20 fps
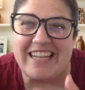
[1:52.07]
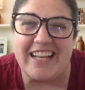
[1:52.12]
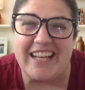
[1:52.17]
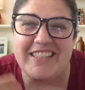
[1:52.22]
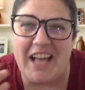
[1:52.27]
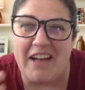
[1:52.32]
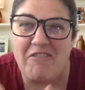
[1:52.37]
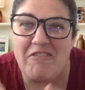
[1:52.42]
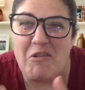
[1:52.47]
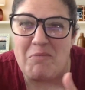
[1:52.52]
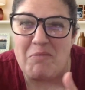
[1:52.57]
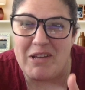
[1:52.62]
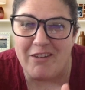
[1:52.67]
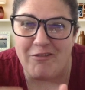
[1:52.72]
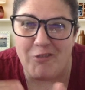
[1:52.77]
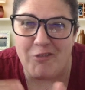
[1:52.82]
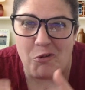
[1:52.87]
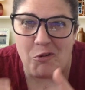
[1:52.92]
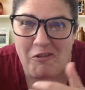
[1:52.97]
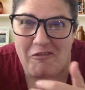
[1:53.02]
does have a bit
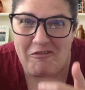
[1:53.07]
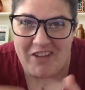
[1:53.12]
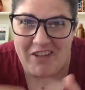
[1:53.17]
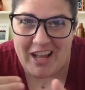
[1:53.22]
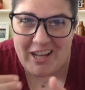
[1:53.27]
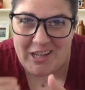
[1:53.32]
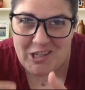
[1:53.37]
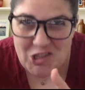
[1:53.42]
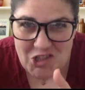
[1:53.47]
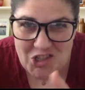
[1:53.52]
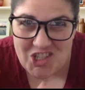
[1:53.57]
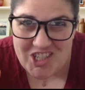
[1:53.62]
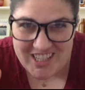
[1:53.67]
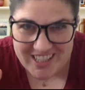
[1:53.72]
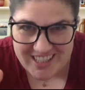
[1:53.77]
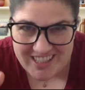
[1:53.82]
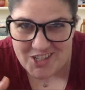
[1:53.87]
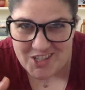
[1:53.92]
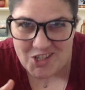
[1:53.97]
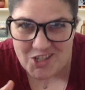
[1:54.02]
of a revenge
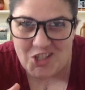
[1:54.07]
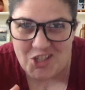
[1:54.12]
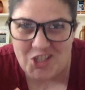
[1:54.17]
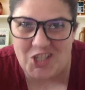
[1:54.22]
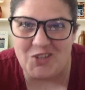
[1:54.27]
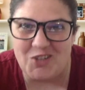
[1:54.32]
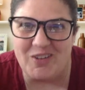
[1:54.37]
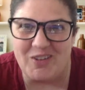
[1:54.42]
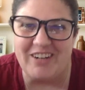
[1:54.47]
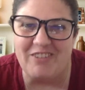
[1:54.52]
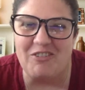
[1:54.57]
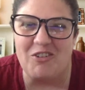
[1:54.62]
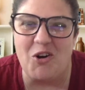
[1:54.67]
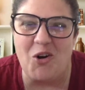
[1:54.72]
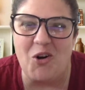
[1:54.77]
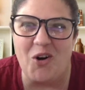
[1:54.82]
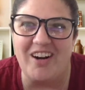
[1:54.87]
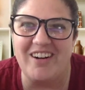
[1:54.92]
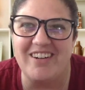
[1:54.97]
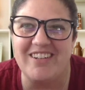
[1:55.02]
tinge to it, of
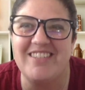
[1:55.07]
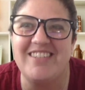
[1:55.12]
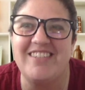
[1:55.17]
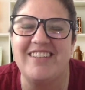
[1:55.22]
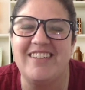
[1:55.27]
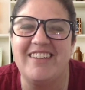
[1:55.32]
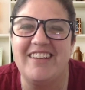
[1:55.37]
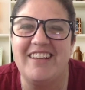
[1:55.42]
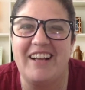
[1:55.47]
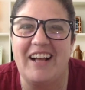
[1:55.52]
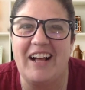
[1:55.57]
course,